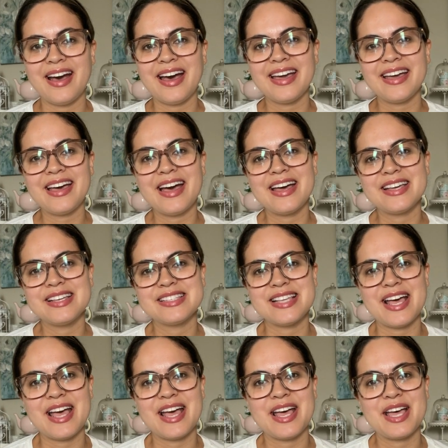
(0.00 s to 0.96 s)
Hi guys,
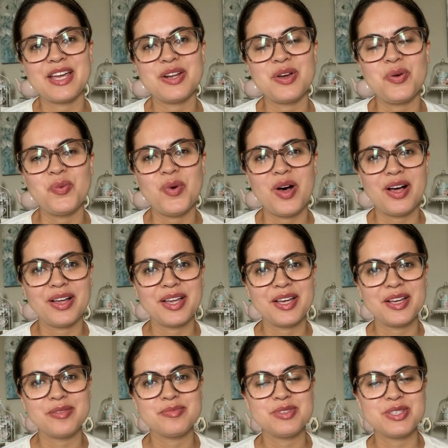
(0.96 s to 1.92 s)
and
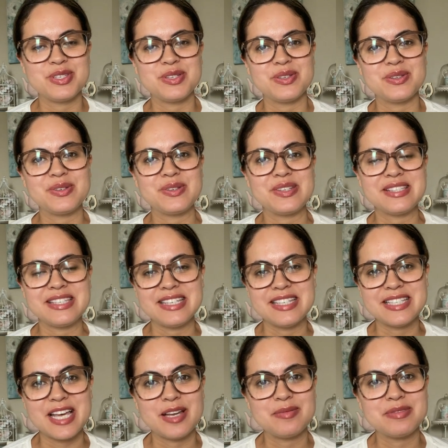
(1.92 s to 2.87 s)
welcome to Tea
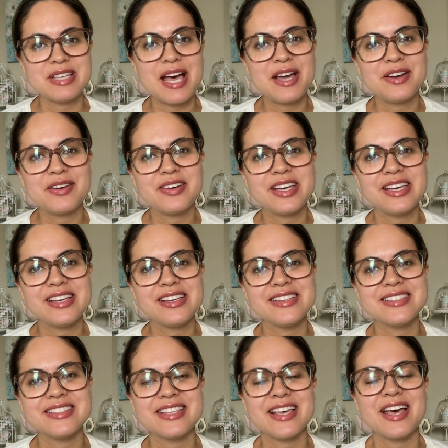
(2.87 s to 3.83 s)
Time
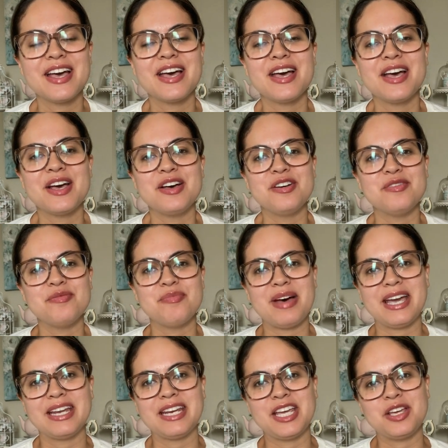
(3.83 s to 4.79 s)
Diaries.
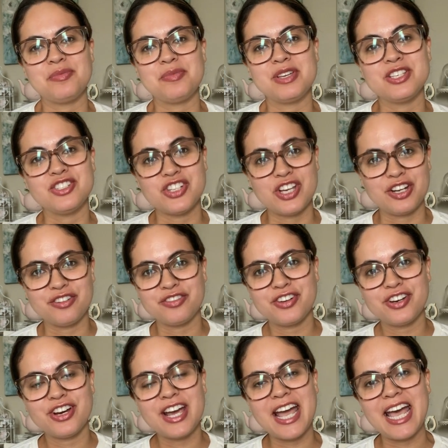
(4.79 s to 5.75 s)
My name is
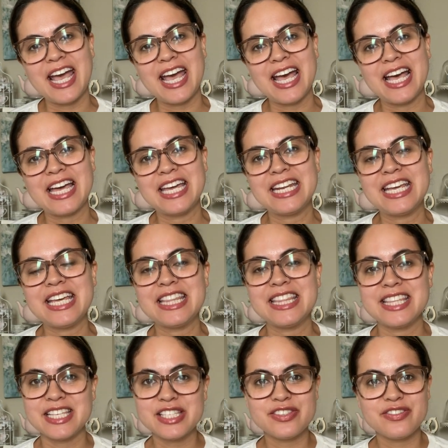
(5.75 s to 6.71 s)
Jennifer, and
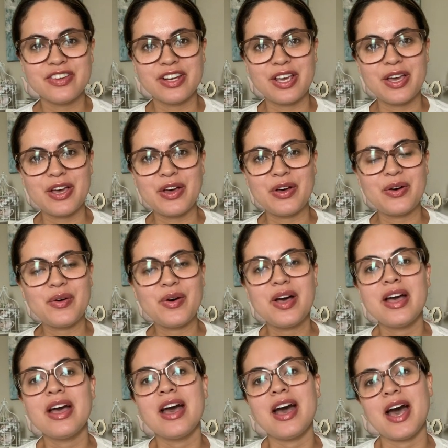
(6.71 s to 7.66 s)
in this video
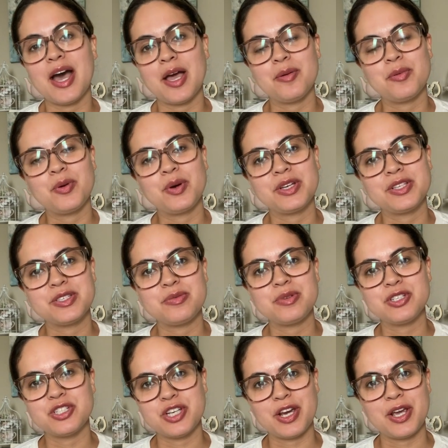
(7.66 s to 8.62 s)
I'm going to
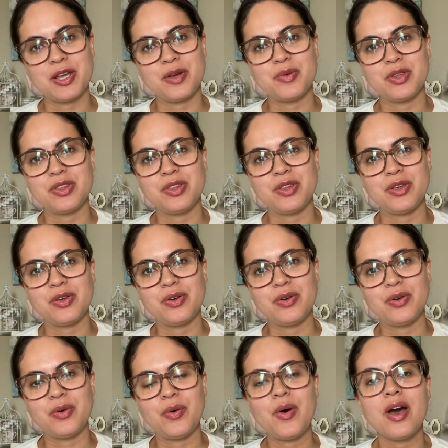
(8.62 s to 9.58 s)
be sharing with
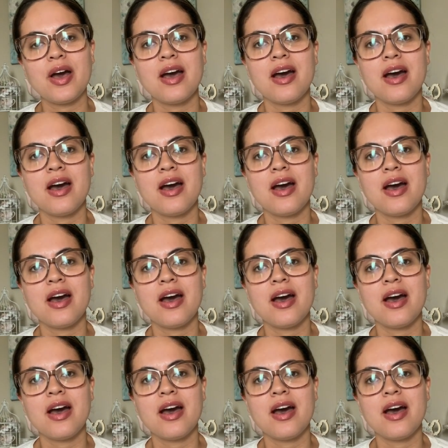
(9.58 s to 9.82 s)
you